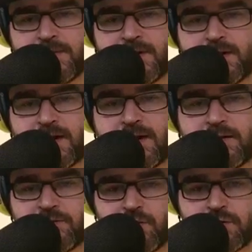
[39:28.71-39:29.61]
and
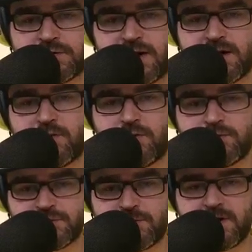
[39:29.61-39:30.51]
of course, Holly Holm
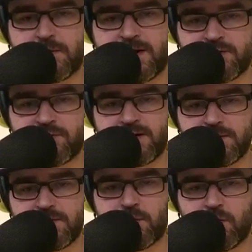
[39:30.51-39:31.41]
and Germaine
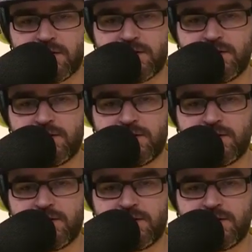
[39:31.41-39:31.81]
Randamie won.